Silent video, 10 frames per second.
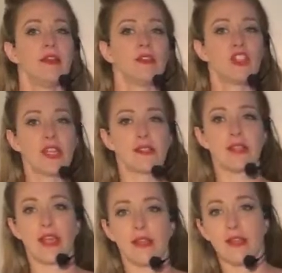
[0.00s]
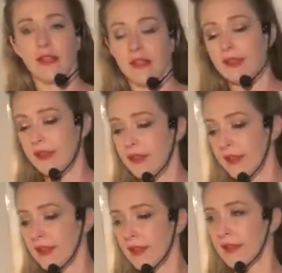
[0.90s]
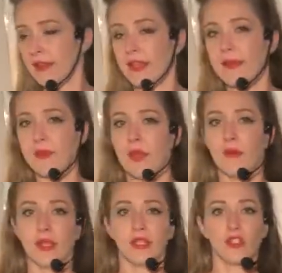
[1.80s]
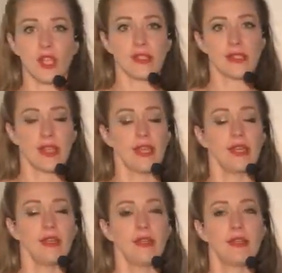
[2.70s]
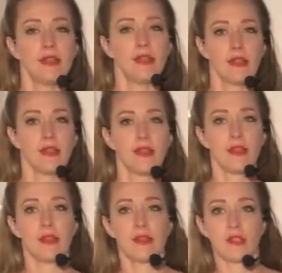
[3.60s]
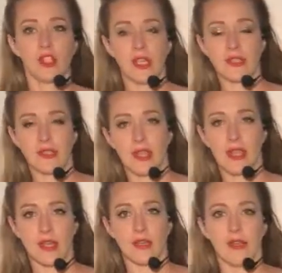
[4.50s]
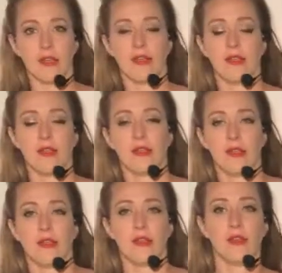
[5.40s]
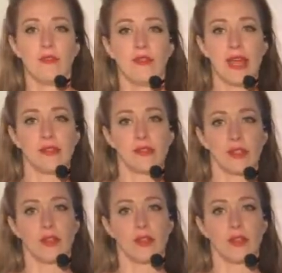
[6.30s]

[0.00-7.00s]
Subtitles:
Chest slide. Keep going, chest slide. Chest slide. Faster.